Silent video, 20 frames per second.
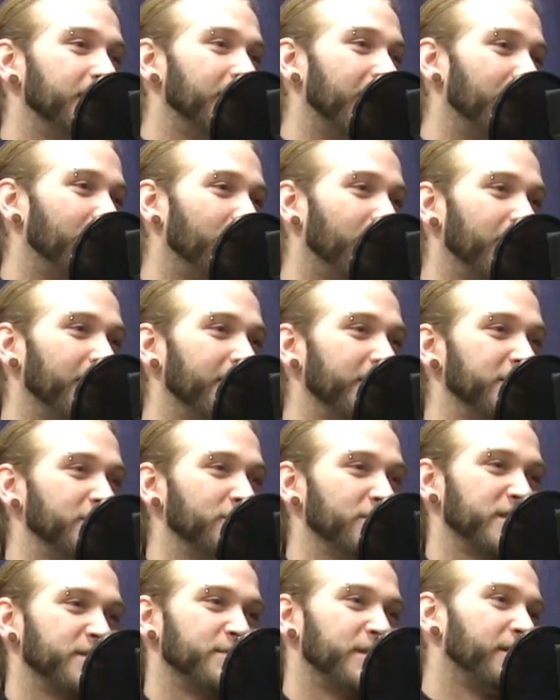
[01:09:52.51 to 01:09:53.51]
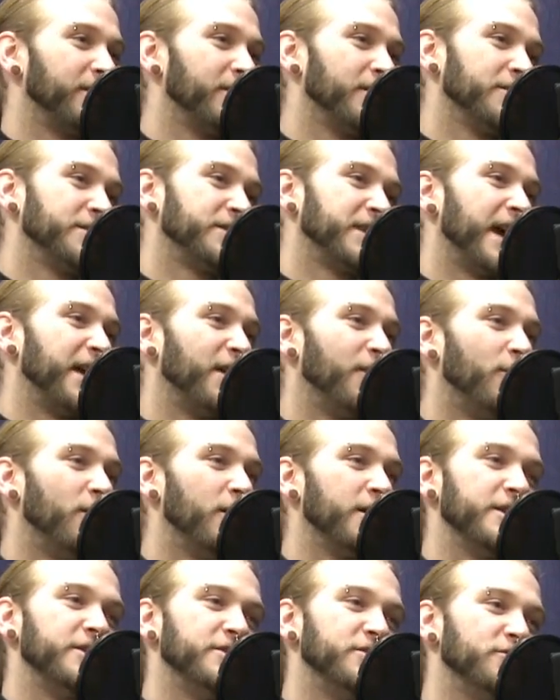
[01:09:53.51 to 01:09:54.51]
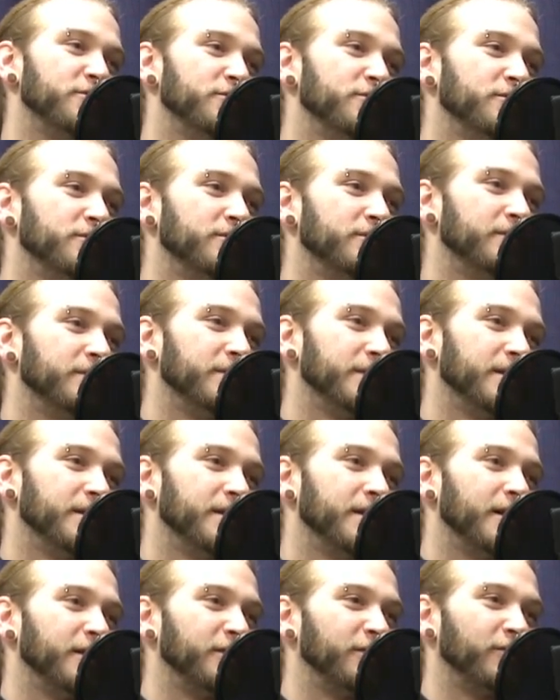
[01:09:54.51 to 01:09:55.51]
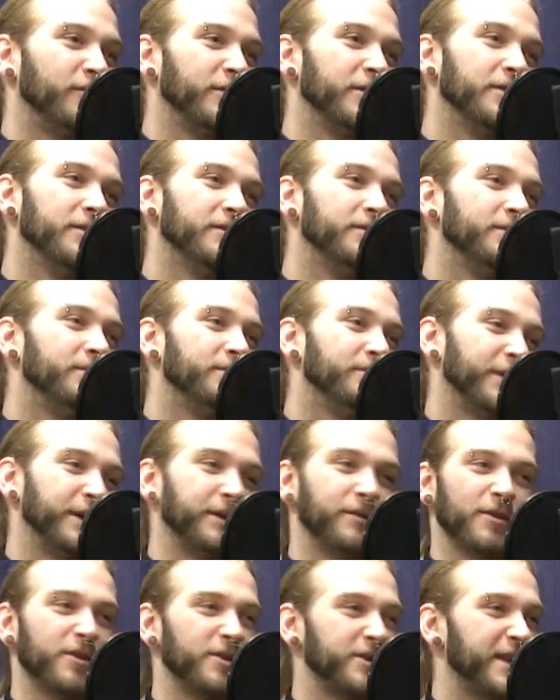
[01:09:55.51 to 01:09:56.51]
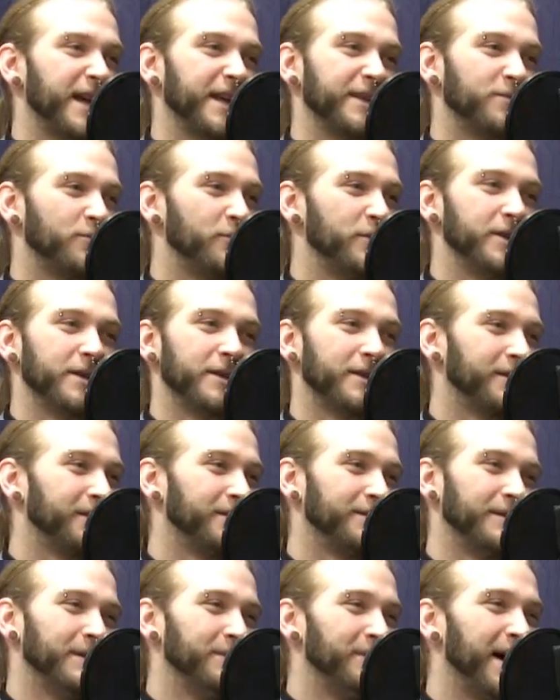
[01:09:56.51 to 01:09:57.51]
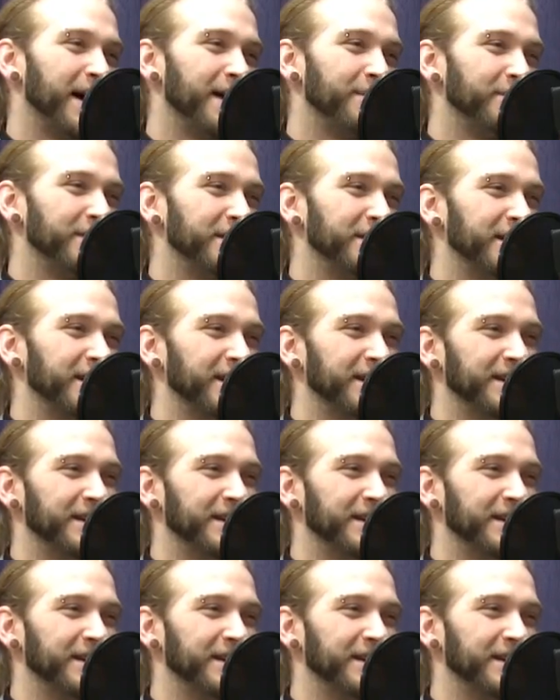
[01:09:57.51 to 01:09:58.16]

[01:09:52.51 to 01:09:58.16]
I wanted to do a spit roast. I don't want to do a grill pig roast. That's weak, in my opinion.